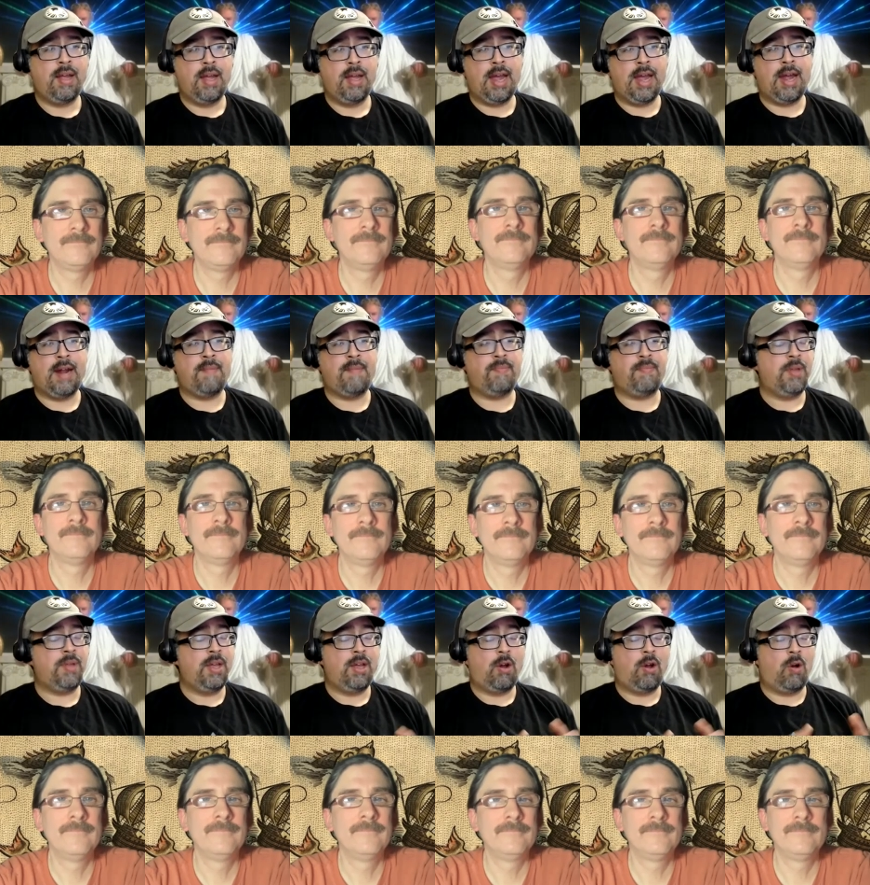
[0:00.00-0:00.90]
Speaker 1: And
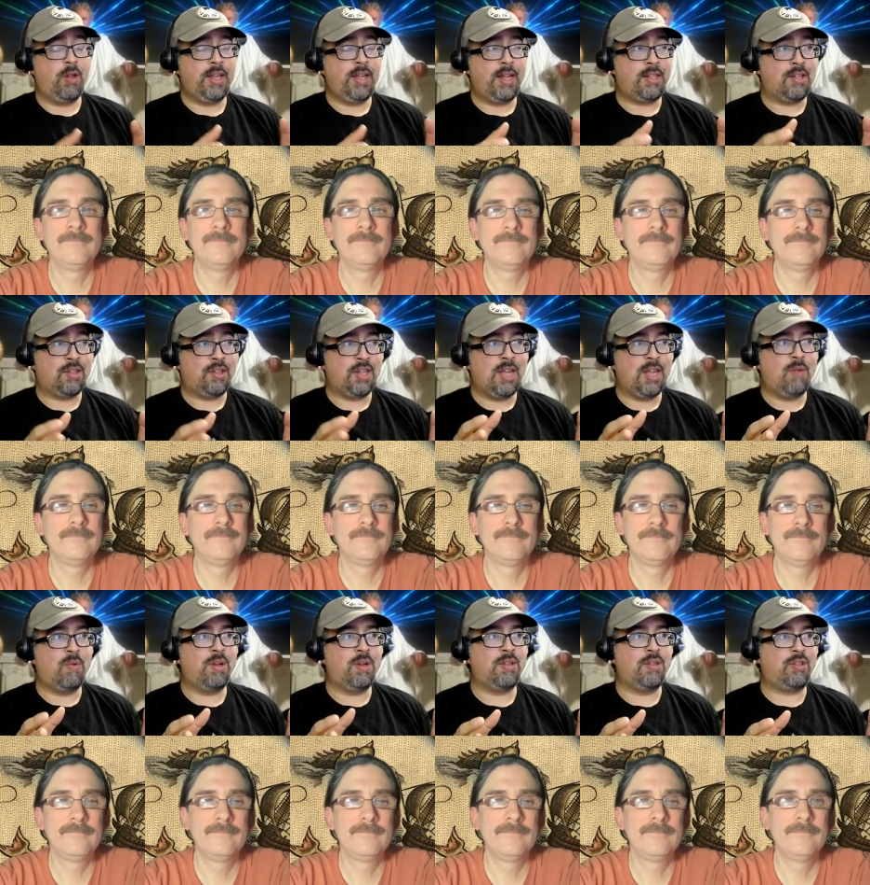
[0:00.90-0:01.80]
all I had to say
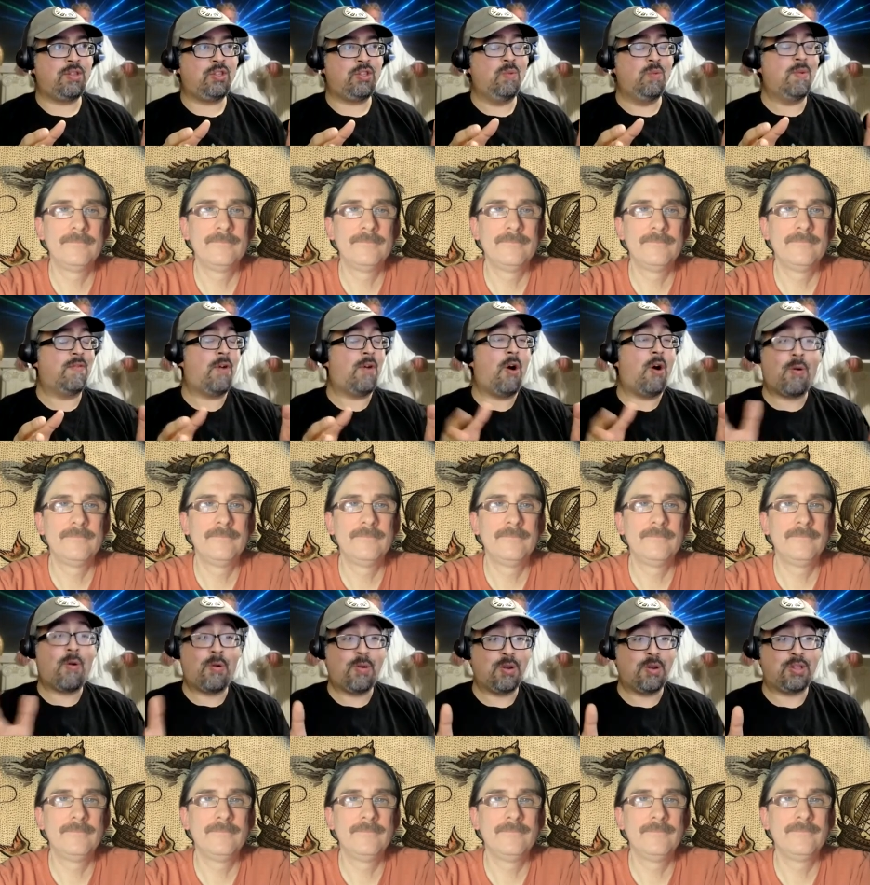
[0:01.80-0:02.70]
was Tomb of
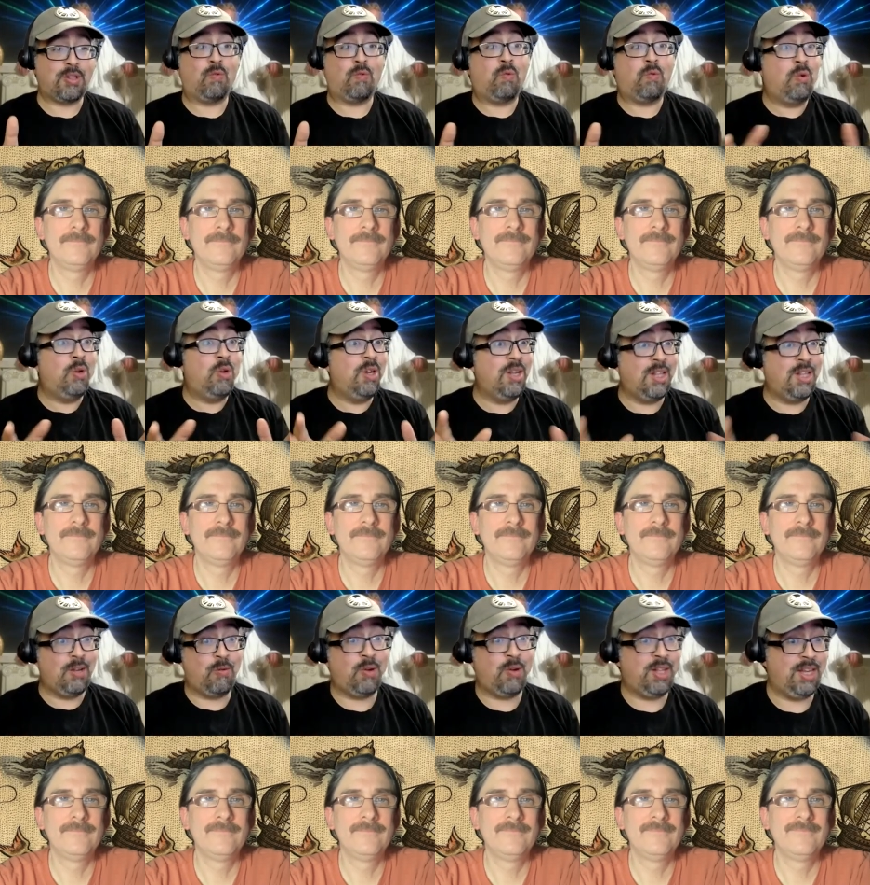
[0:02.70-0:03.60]
Horrors really,
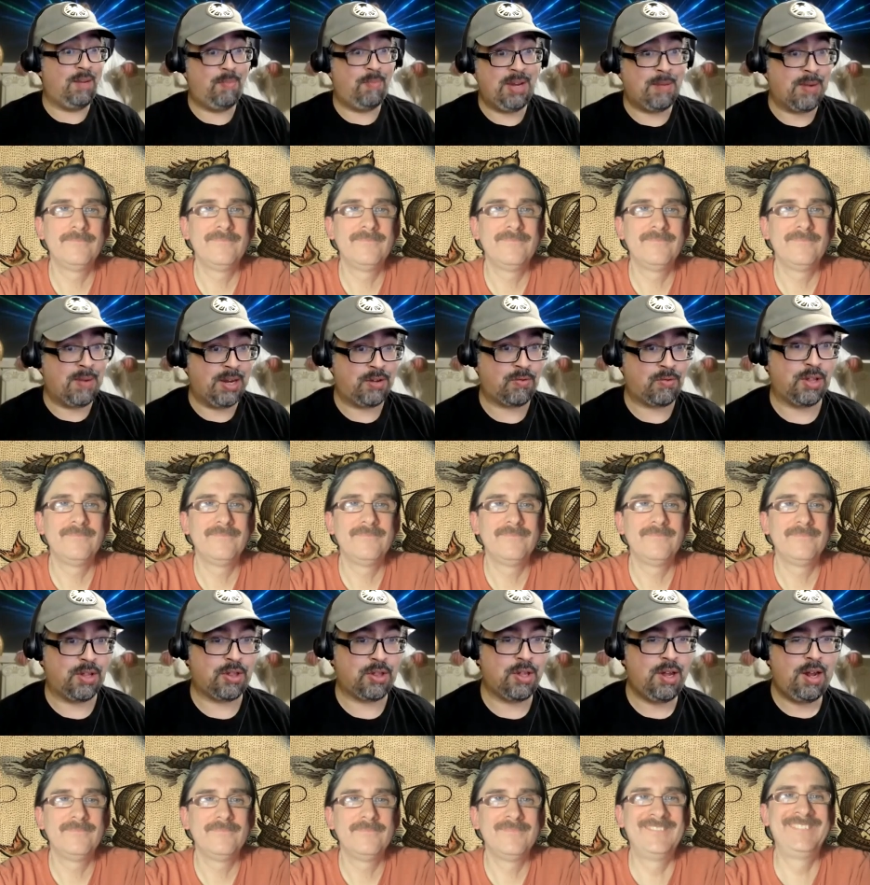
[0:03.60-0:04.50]
really piqued my
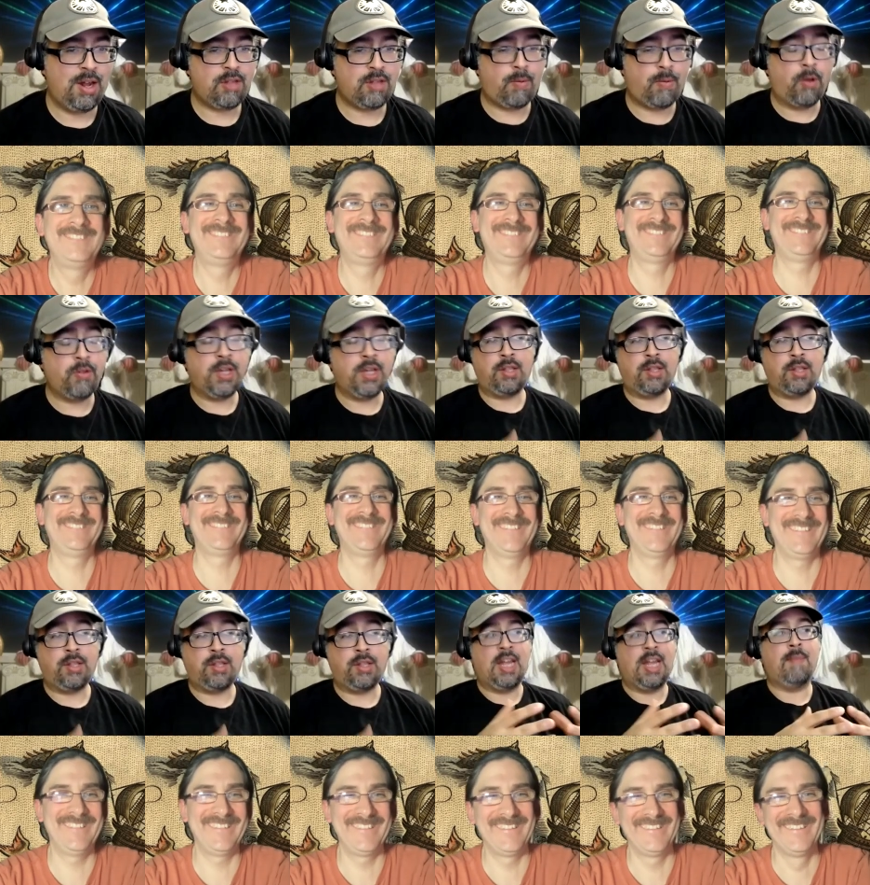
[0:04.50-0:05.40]
interest. Supposedly it's the
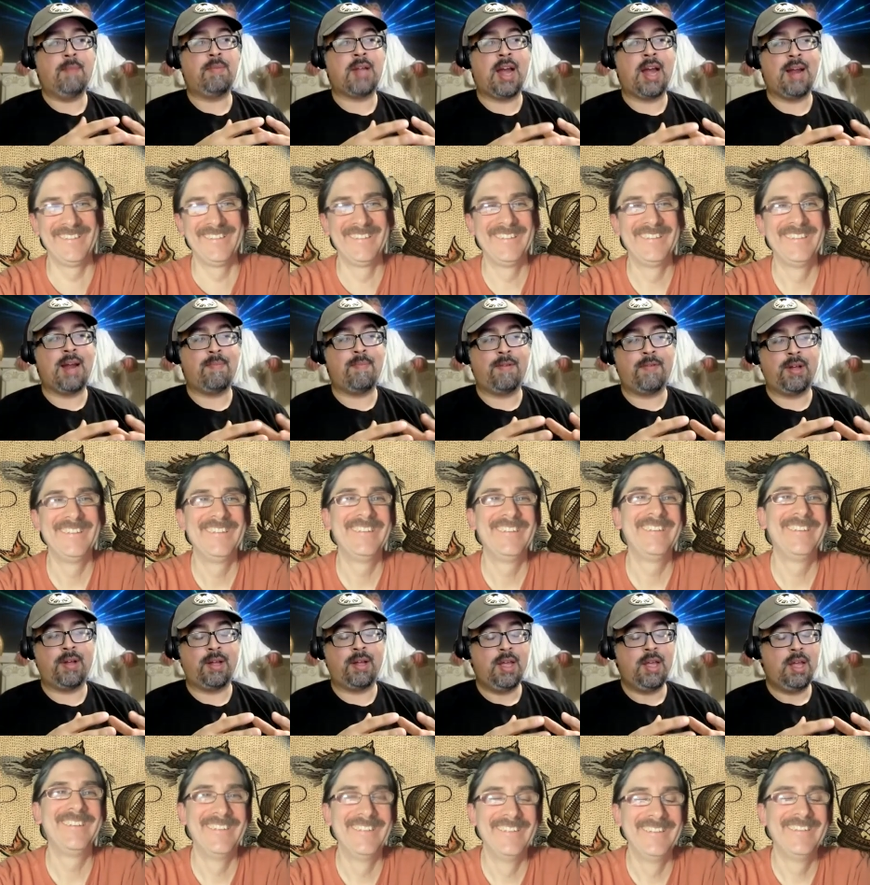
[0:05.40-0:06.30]
same type of
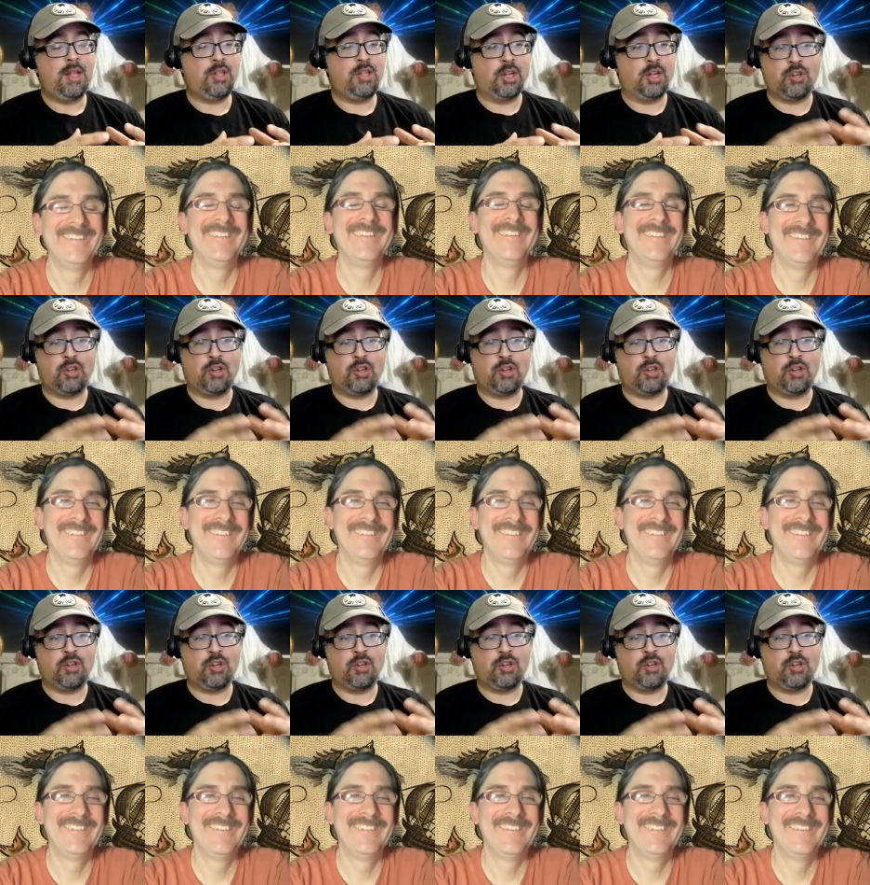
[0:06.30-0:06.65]
a dungeon